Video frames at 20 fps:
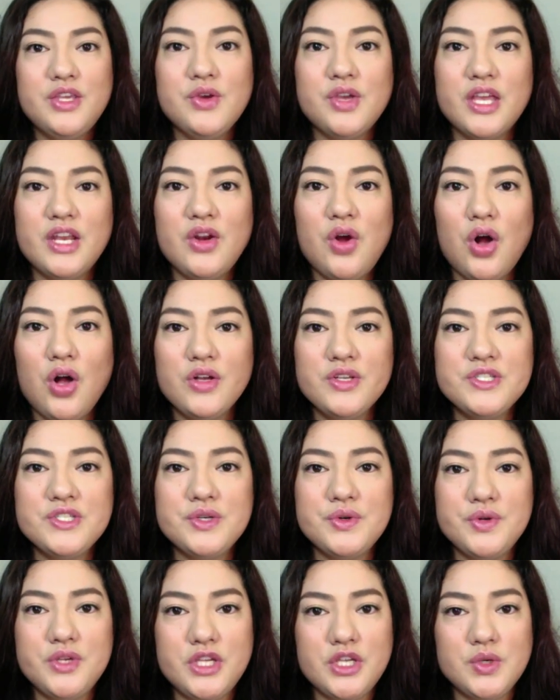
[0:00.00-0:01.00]
You can
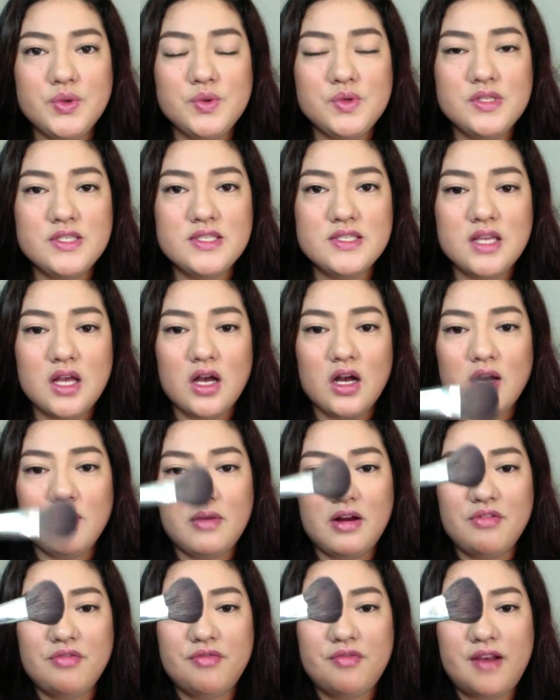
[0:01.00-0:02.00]
also use
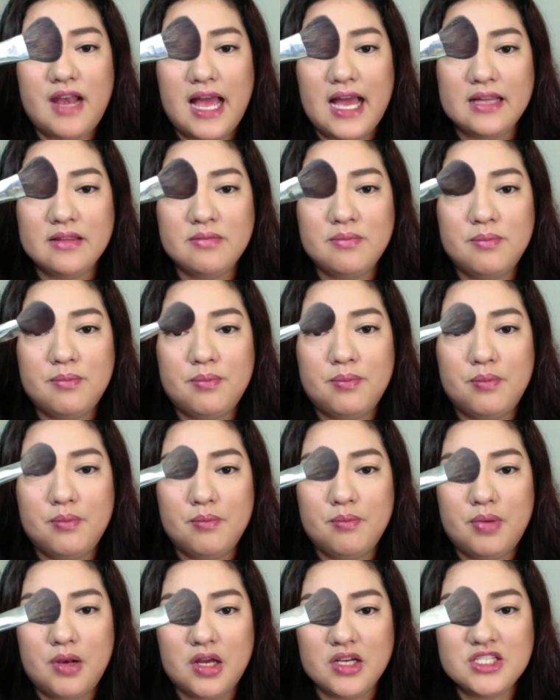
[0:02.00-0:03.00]
a flat
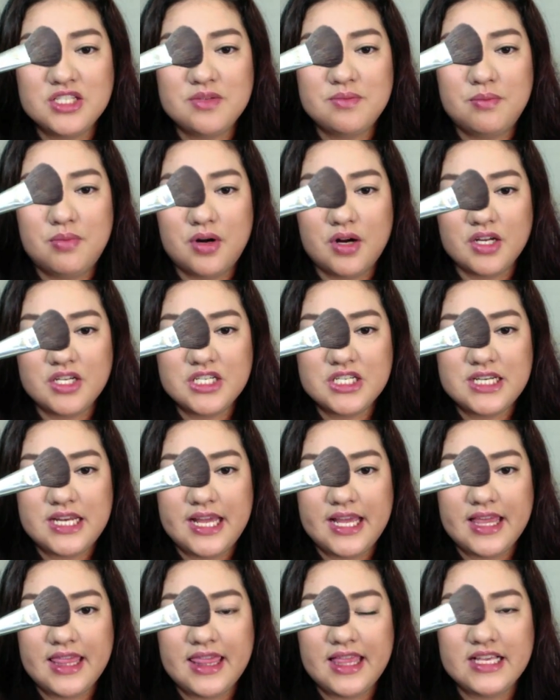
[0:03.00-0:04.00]
blush brush
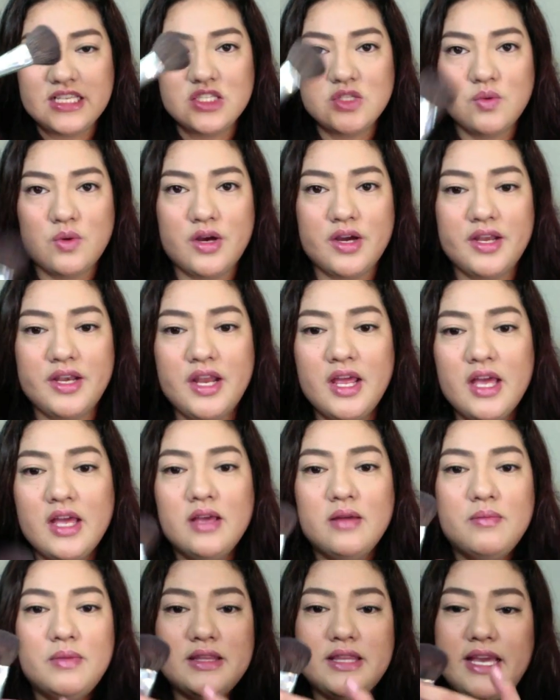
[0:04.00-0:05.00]
like this one,
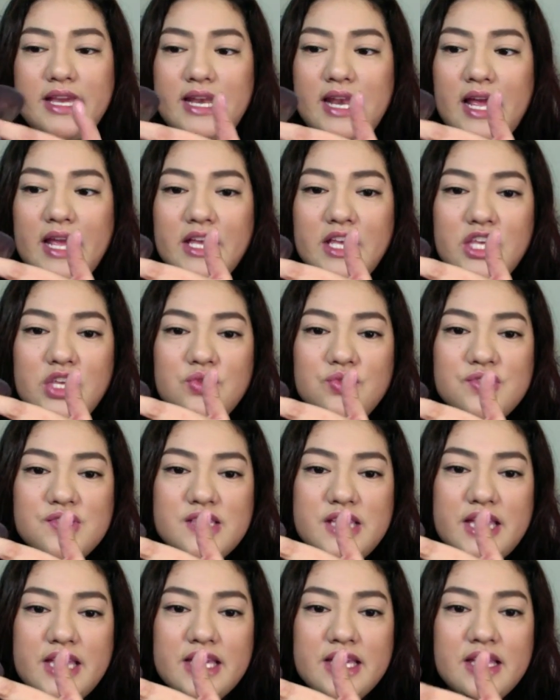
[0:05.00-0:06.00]
but I like
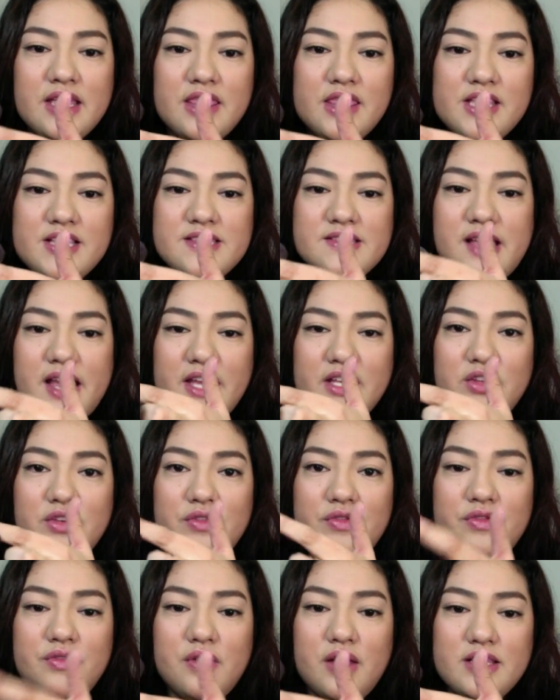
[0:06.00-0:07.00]
using the side
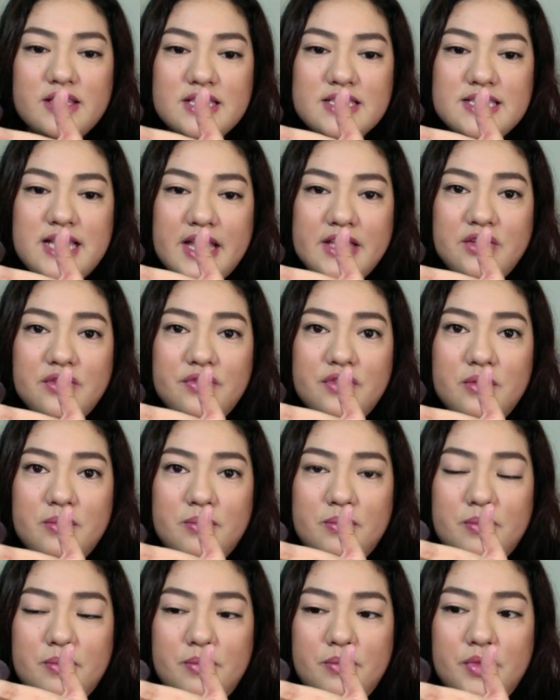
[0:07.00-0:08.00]
of
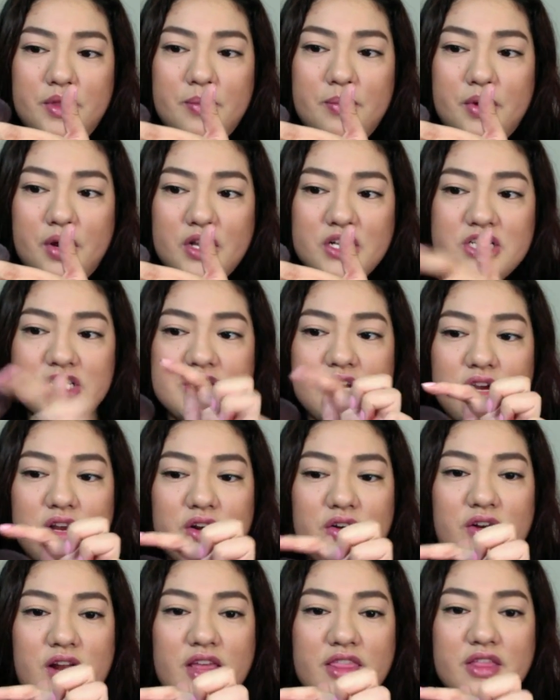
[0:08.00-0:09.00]
the brush
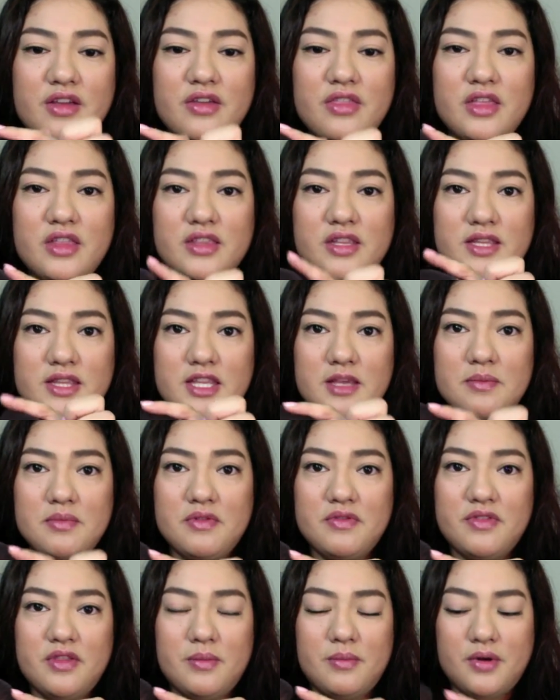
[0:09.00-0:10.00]
rather than the tip
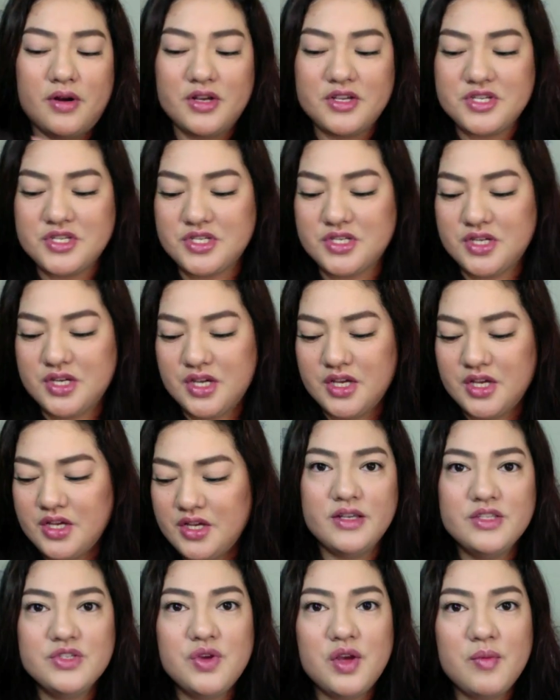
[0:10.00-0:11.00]
of the brush.
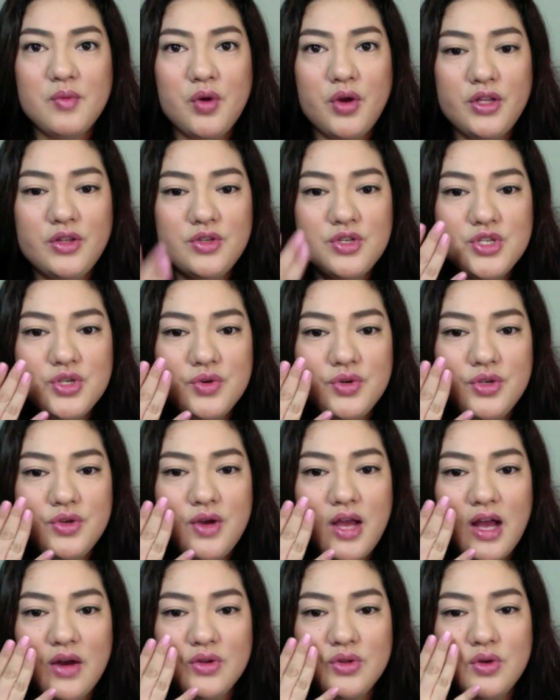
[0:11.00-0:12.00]
So I'm going to show
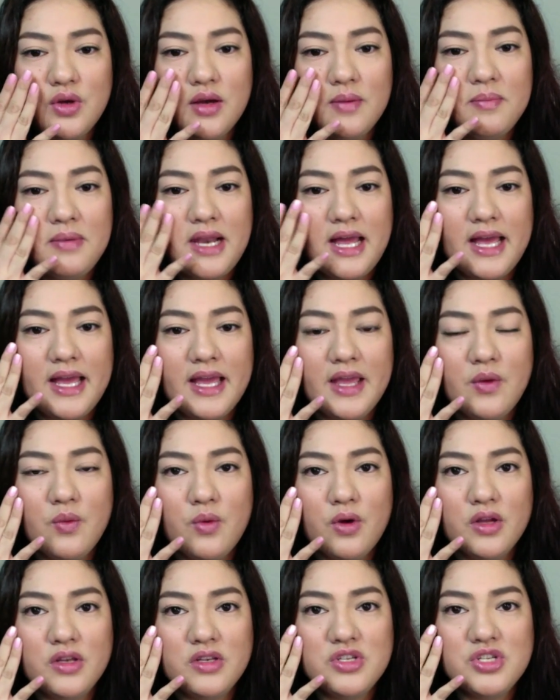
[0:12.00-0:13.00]
you how to apply
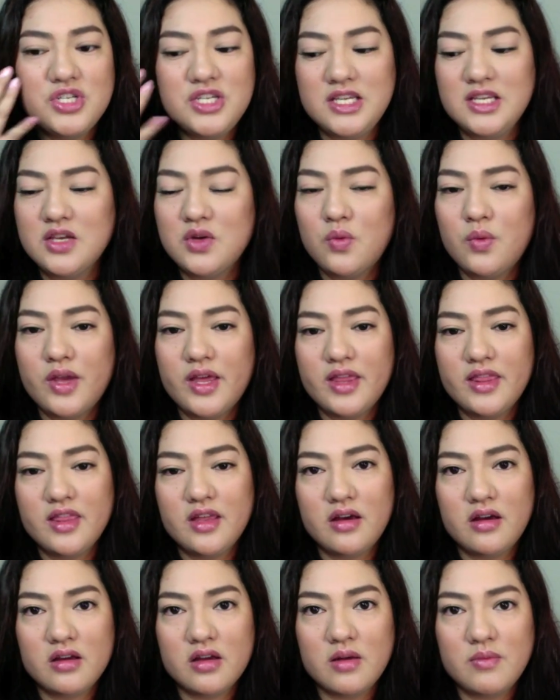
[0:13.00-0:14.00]
one cheek with
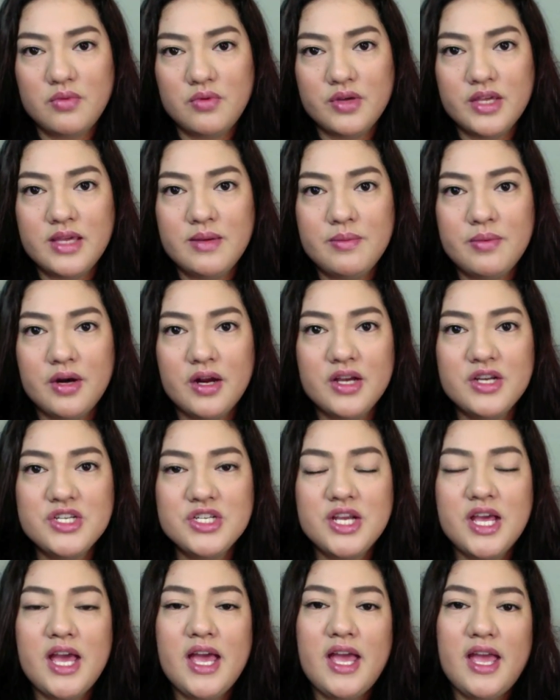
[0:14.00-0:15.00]
a Kabuki brush
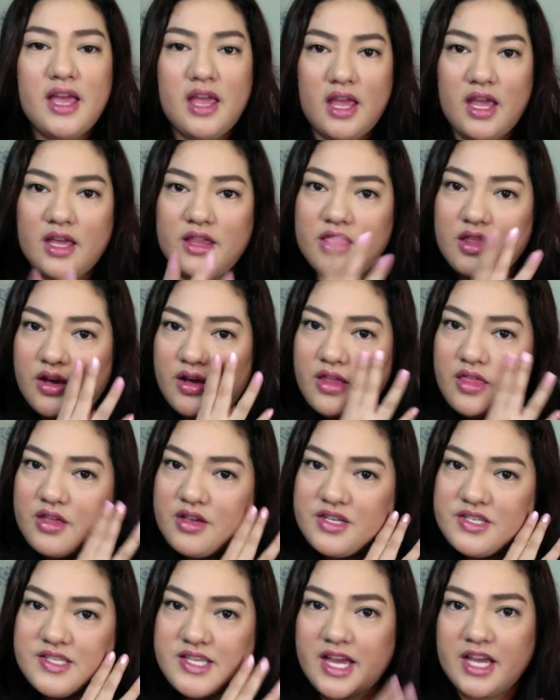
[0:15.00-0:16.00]
and the
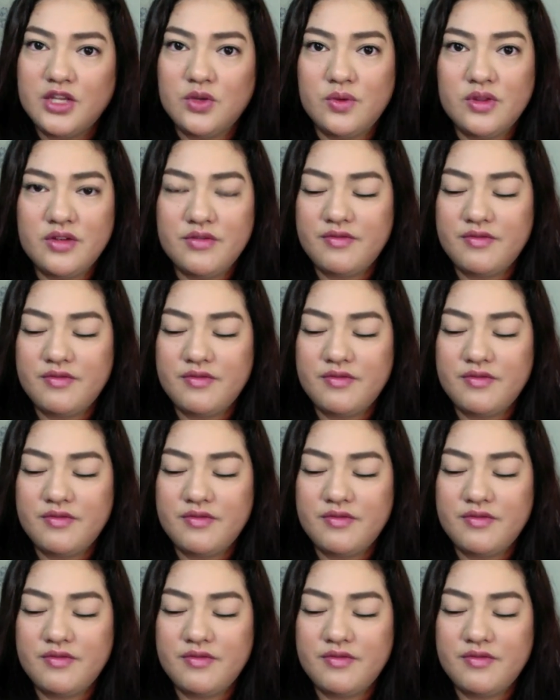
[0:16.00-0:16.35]
other side with a